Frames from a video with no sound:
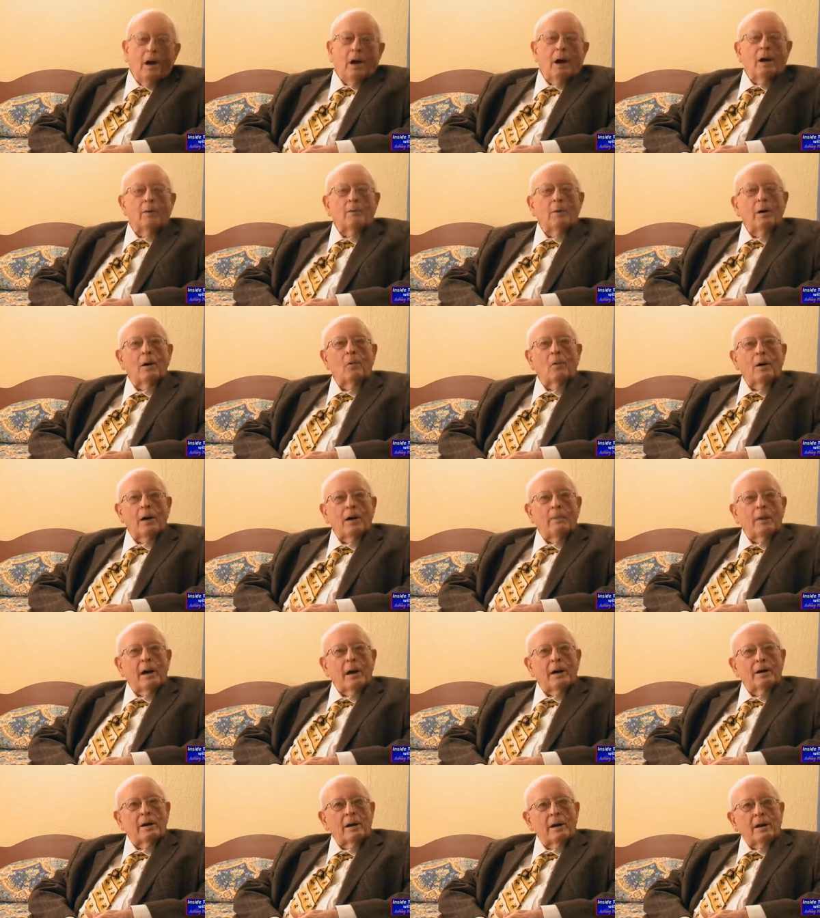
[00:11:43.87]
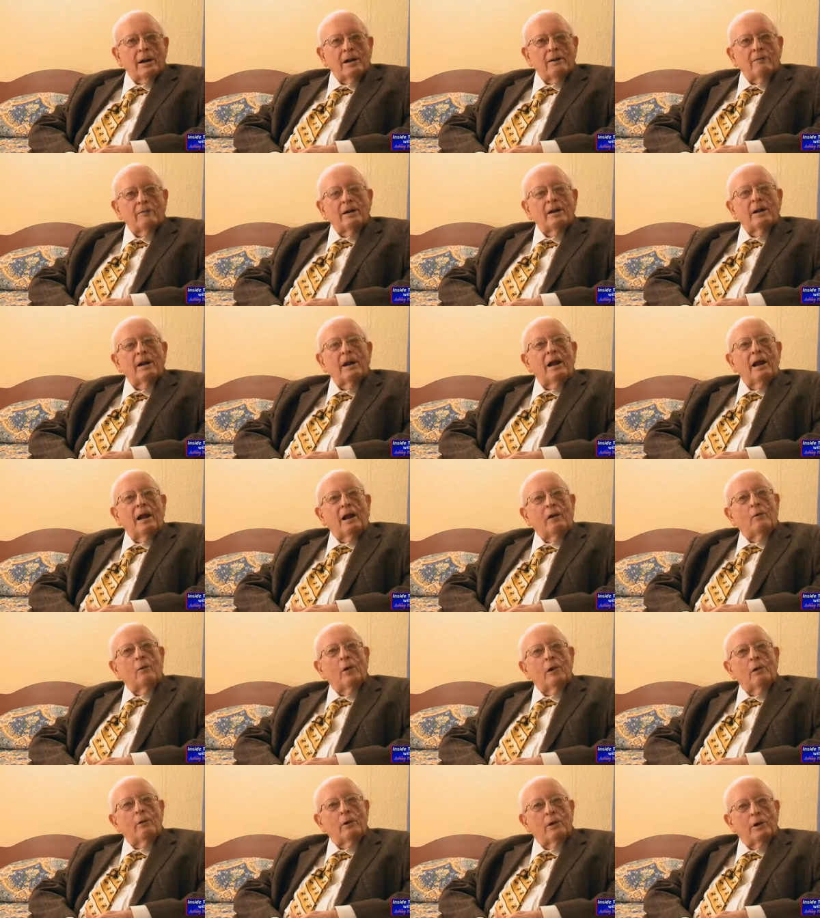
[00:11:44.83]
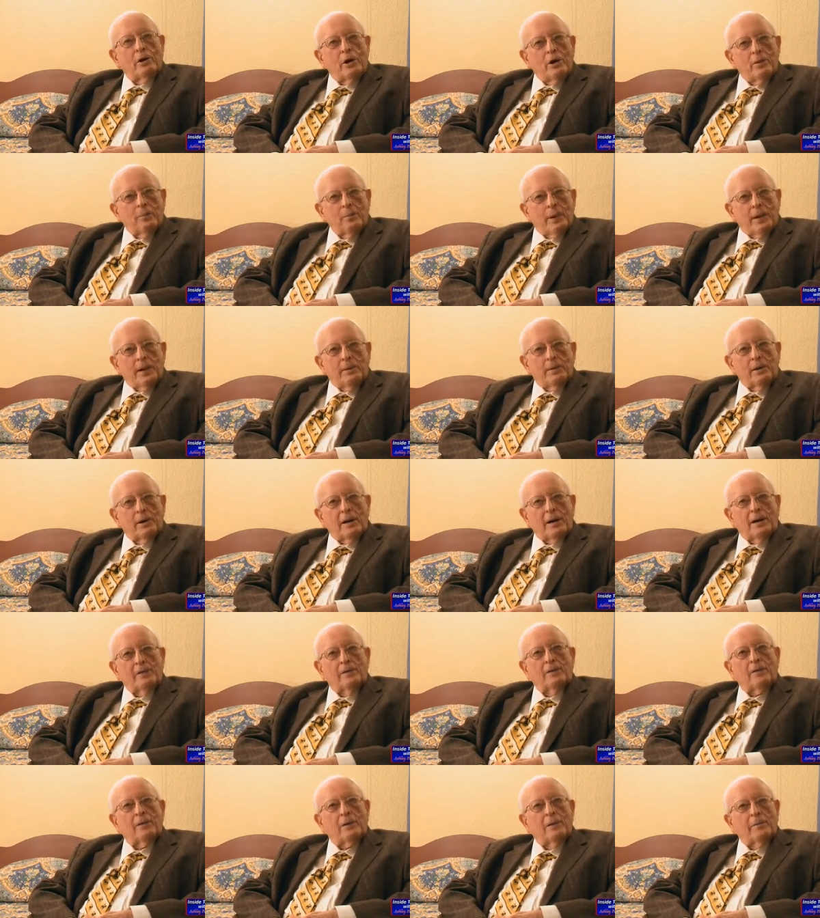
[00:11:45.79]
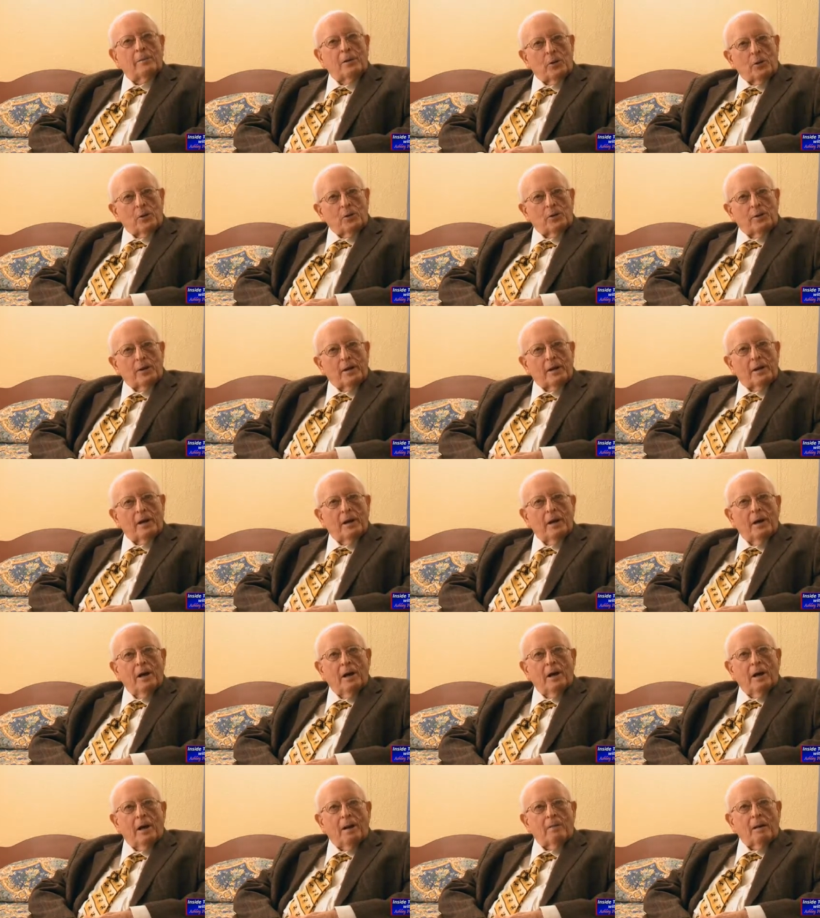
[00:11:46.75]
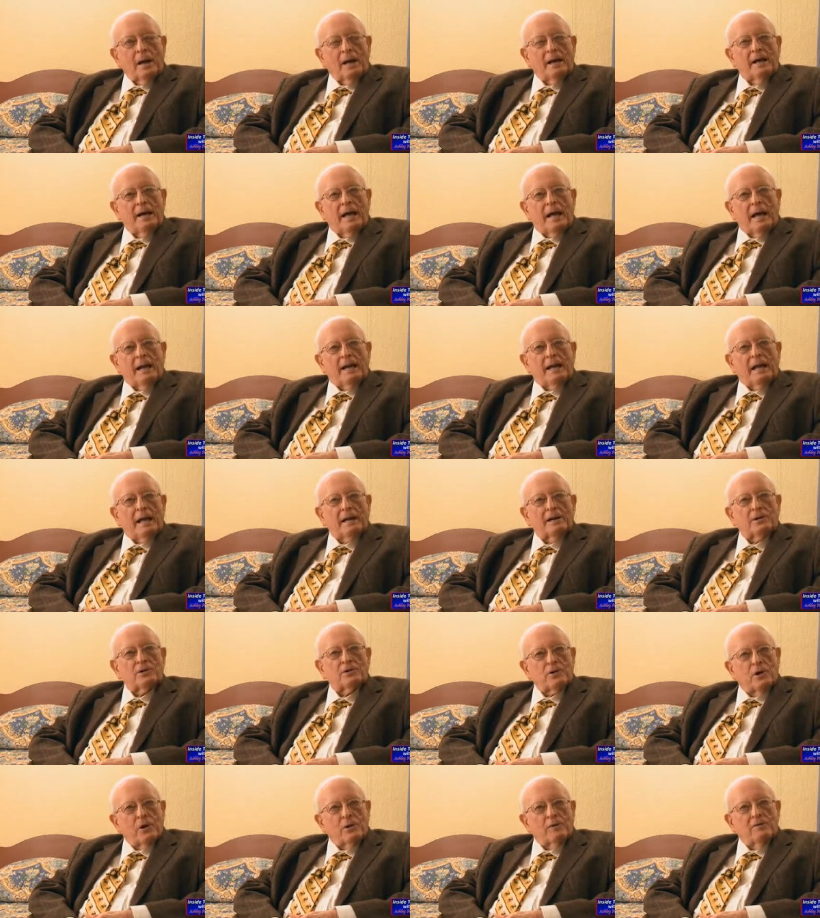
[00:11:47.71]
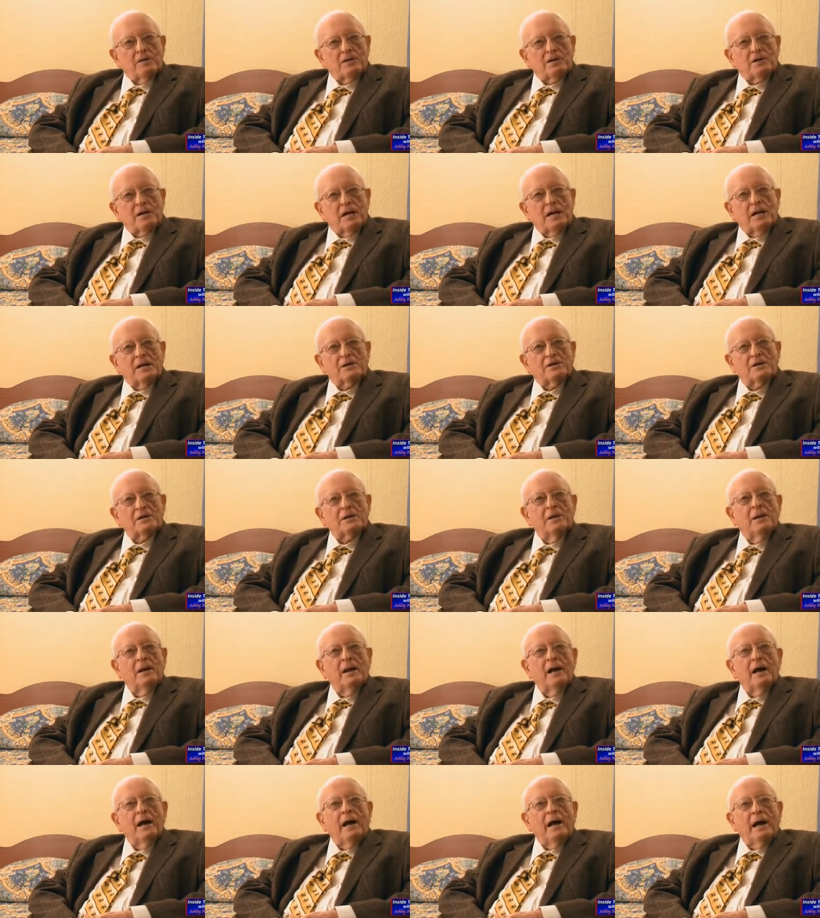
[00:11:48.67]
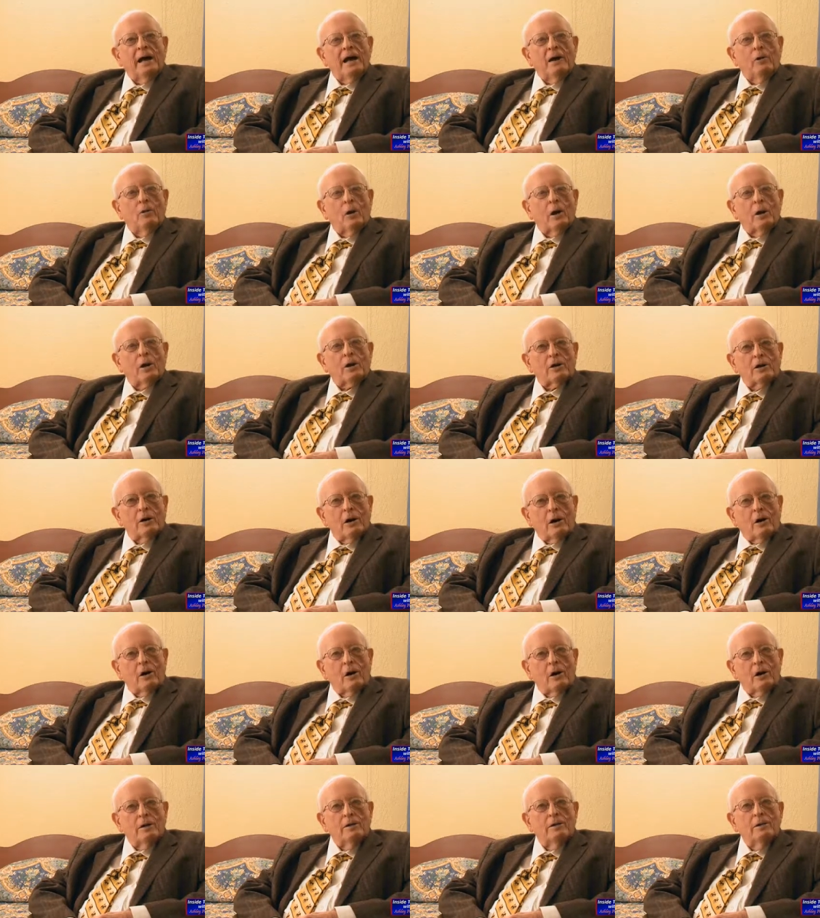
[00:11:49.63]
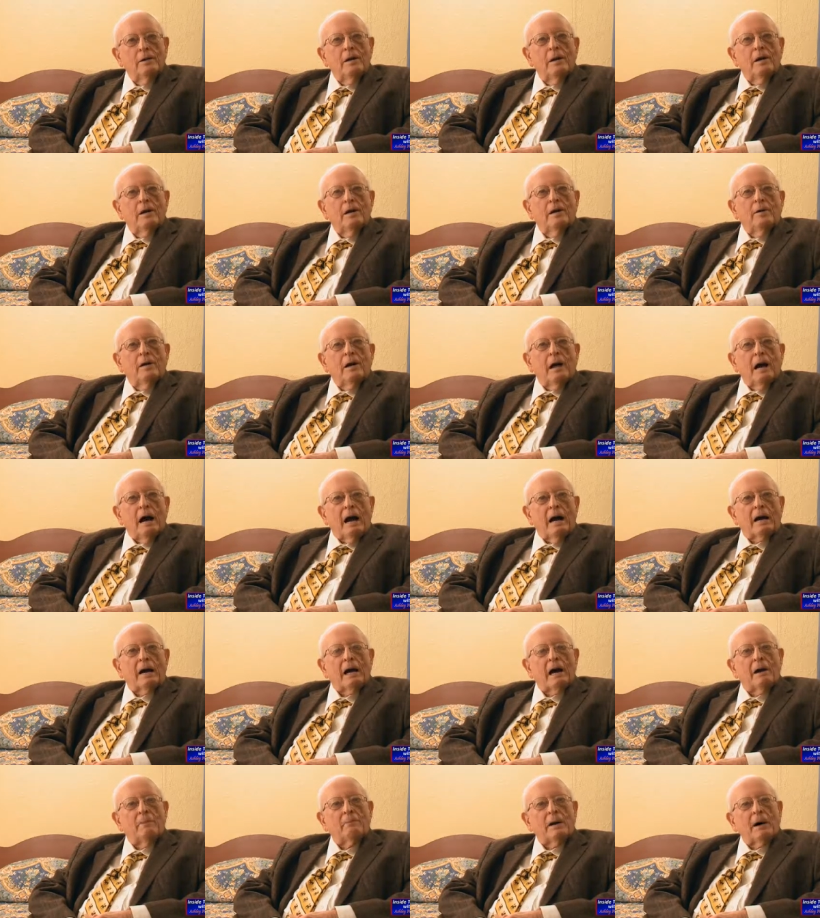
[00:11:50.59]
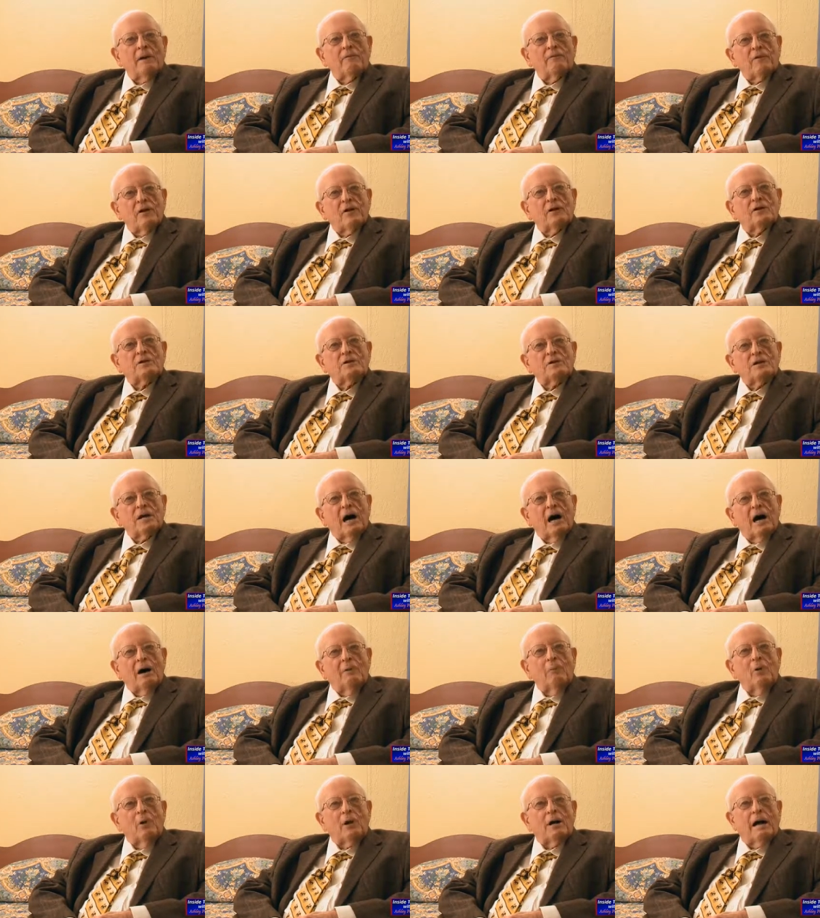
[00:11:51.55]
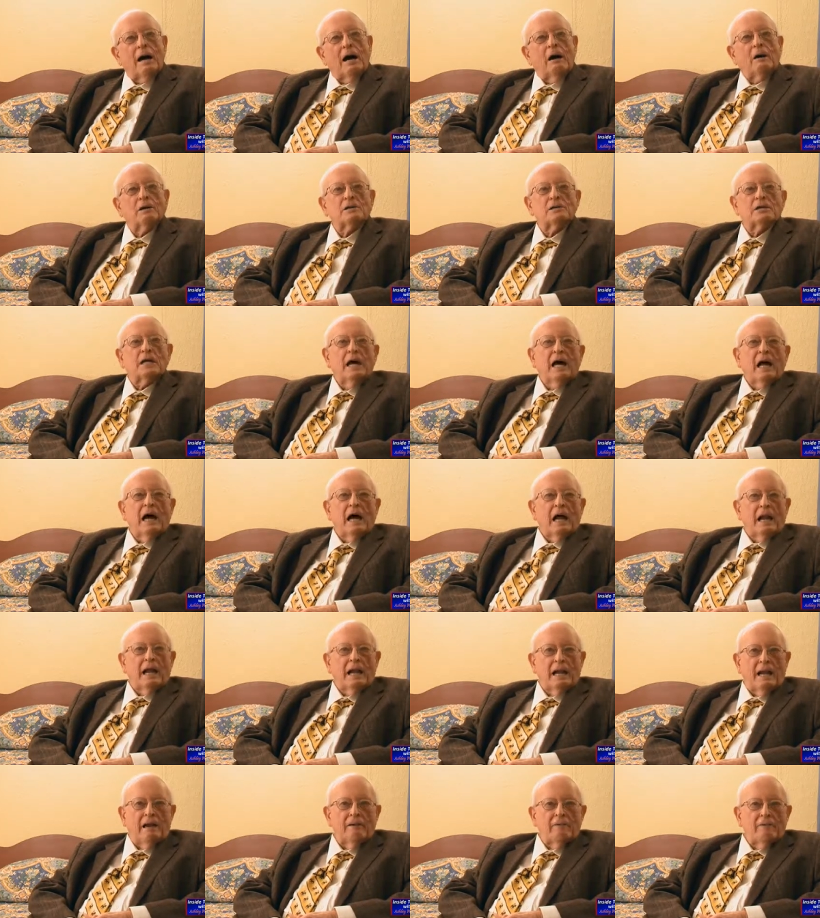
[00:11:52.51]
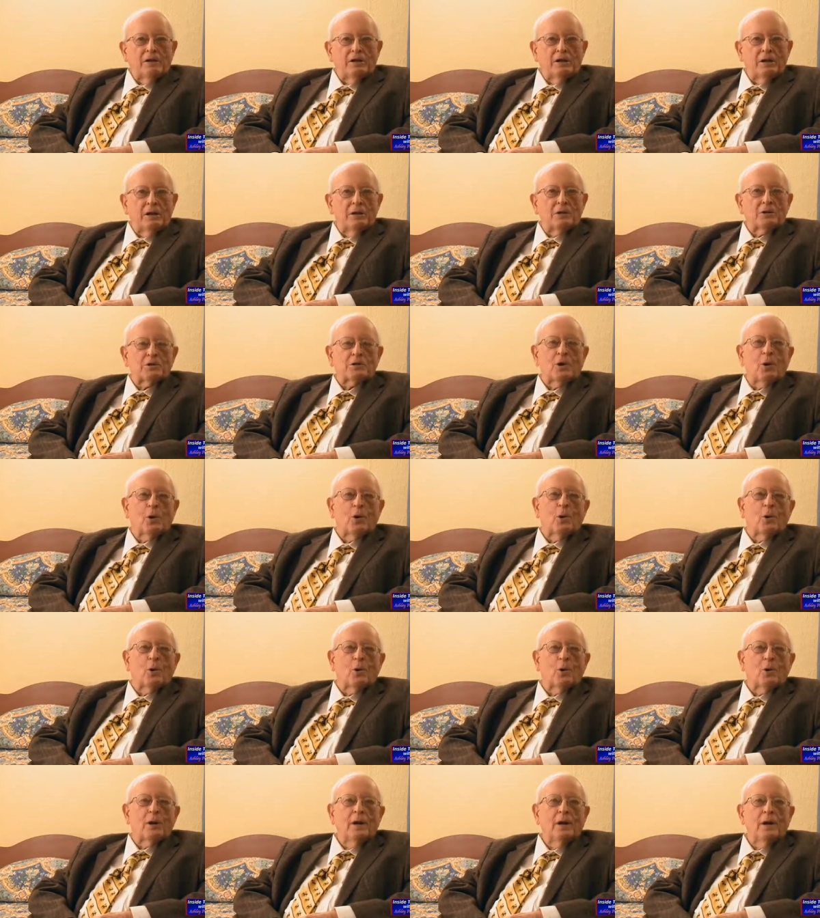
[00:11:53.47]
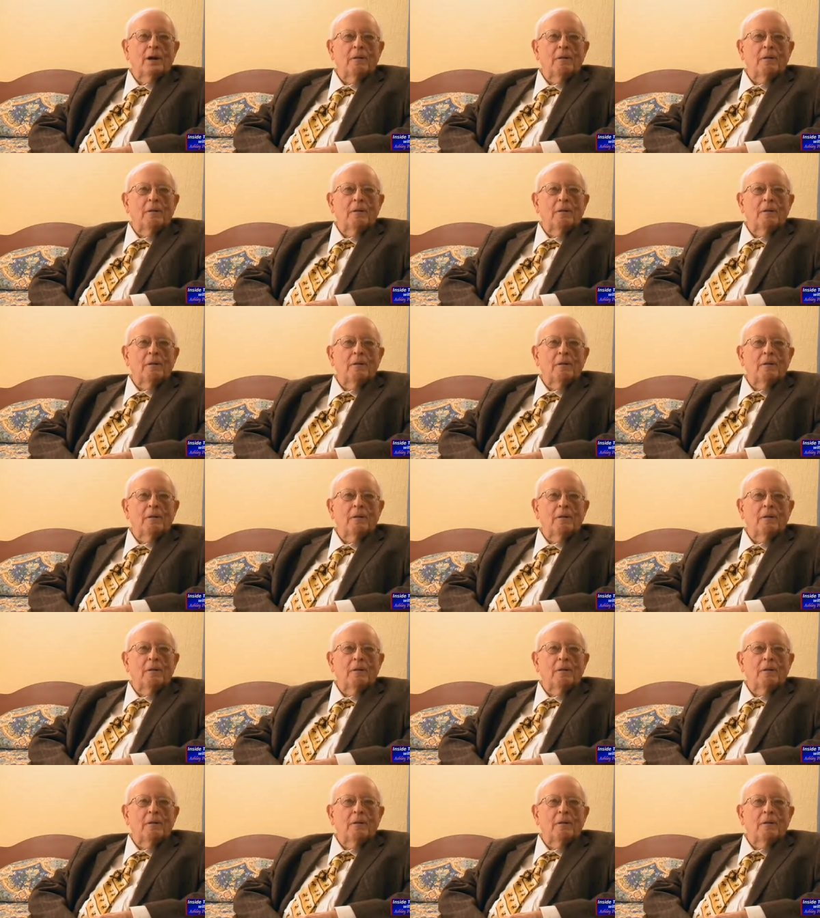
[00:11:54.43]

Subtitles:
But we made a living, and we were good people in the community. My dad had a service station. He worked hard. I got my first job when I was 11 years old.